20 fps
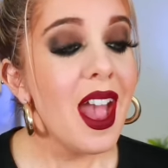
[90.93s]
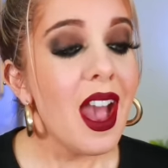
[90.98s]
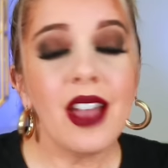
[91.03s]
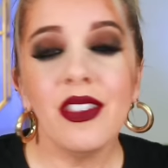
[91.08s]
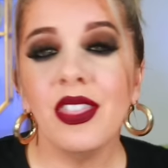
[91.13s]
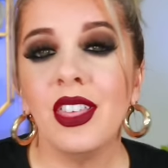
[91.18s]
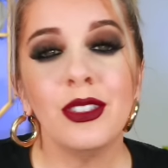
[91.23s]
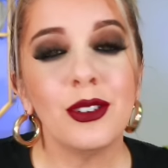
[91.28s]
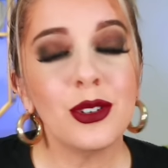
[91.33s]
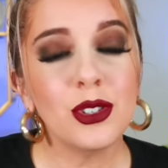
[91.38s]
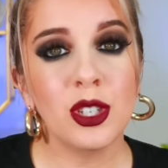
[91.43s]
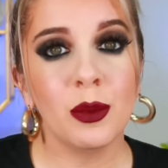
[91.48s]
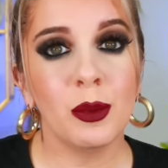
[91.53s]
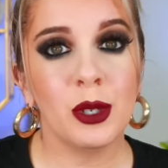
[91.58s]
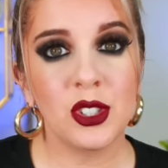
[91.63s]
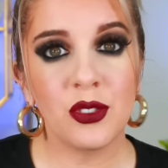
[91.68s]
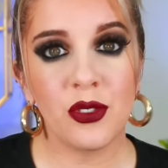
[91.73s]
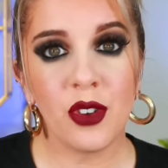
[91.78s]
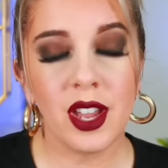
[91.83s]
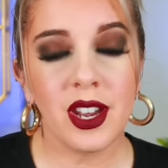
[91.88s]
I think they're so
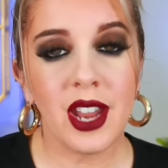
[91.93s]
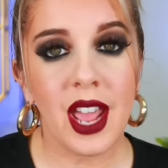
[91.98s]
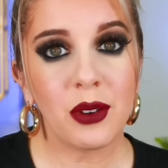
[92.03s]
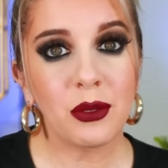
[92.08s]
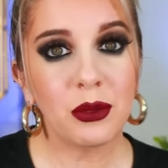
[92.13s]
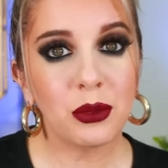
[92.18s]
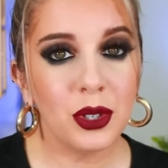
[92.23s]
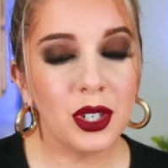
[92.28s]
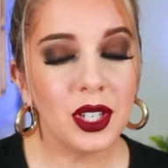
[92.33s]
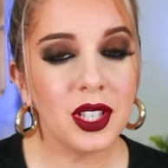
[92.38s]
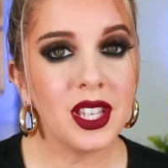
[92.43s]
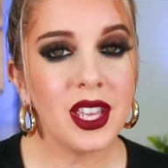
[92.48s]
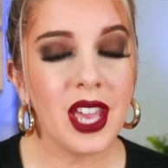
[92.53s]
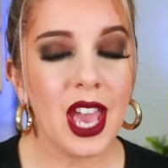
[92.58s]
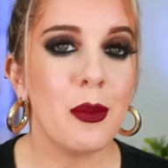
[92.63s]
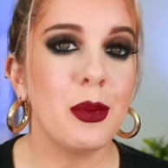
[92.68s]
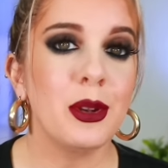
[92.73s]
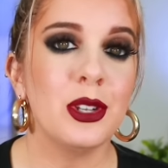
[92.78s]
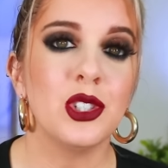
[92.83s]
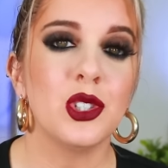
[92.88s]
much fun. I really
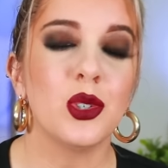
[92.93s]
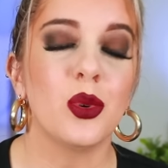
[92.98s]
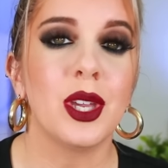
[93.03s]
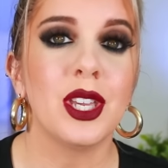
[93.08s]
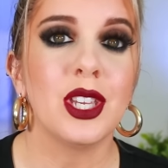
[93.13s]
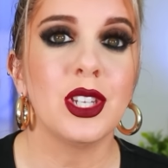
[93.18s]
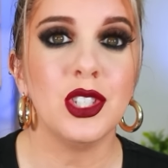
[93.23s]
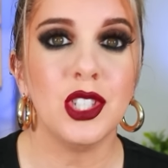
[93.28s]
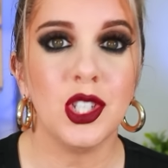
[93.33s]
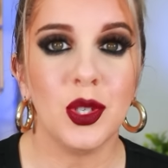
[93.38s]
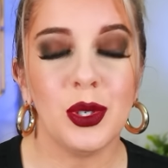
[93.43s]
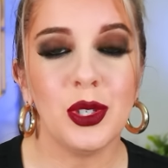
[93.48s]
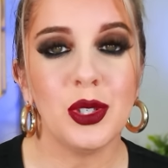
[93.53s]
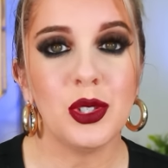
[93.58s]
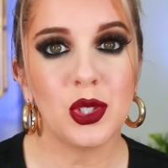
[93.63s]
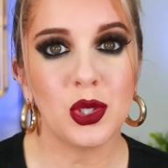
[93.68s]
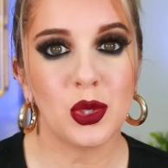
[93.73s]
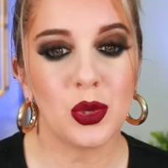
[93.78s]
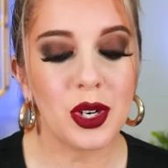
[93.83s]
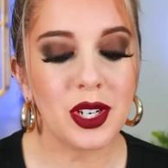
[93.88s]
have been enjoying doing
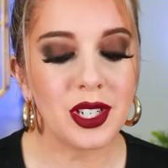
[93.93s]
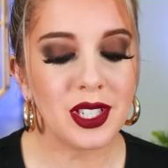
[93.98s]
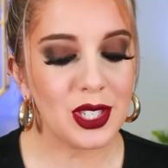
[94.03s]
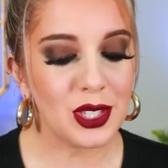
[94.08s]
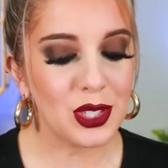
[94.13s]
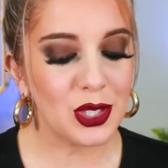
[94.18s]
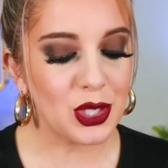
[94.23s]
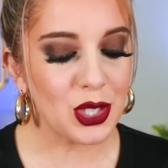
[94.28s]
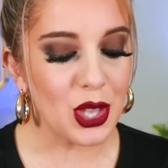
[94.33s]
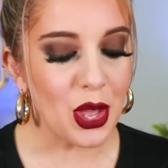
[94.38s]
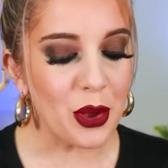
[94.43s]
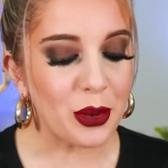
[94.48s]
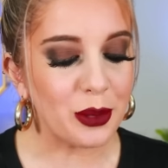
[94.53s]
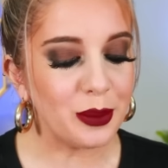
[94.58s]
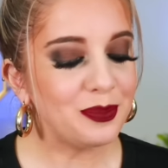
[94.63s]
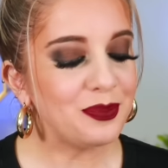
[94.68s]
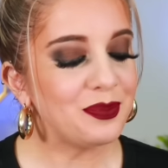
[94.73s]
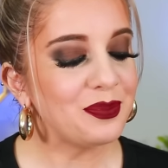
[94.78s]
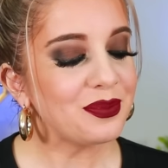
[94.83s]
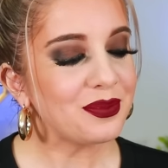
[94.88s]
shorts.
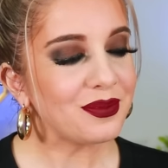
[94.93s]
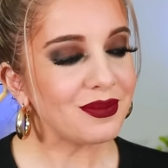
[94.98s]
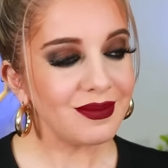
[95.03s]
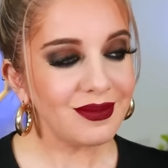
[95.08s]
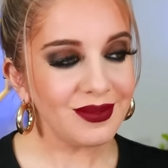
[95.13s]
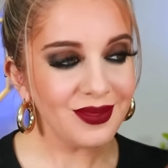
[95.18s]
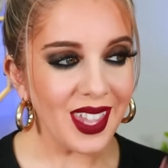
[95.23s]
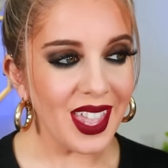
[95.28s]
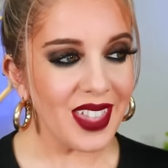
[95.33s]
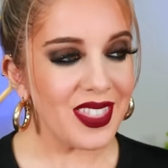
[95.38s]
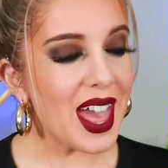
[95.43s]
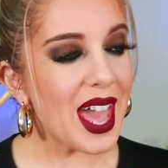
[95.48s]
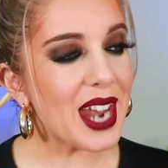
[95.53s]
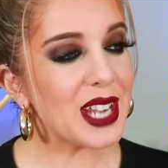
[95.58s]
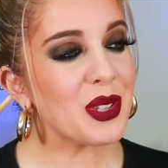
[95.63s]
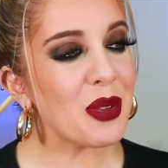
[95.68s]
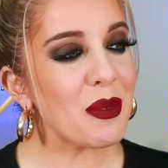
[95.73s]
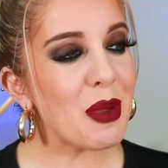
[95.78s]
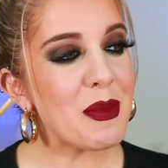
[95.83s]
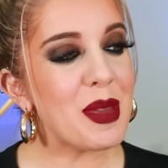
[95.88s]
So that
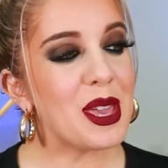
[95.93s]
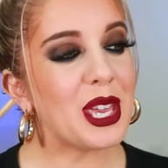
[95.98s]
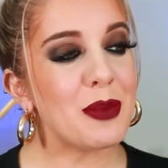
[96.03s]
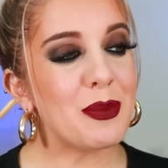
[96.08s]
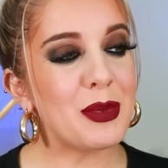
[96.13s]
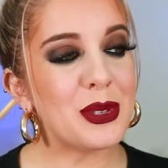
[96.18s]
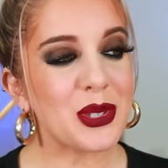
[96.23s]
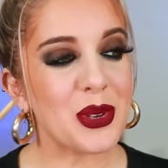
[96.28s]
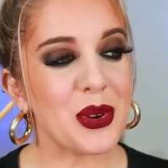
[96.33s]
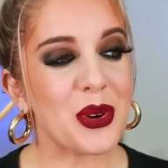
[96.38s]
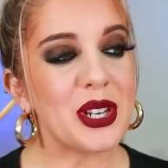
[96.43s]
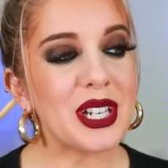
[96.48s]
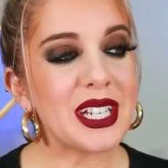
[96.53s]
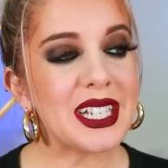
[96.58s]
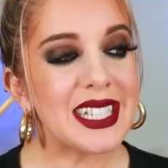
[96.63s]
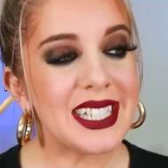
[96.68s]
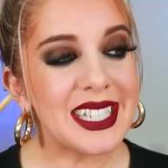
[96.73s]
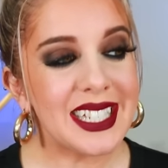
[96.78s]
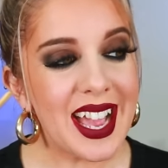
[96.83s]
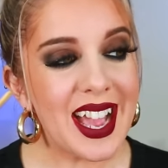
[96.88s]
is all my makeup is
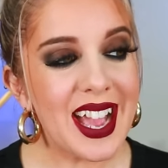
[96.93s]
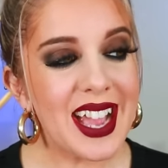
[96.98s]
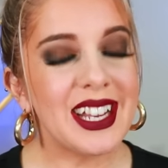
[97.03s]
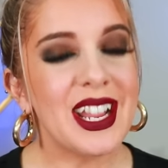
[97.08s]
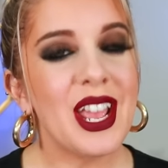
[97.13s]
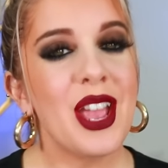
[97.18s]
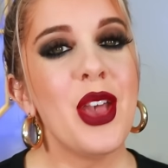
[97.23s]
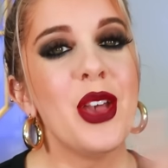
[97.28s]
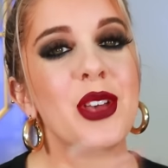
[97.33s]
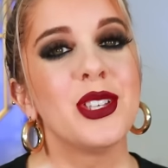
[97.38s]
already done.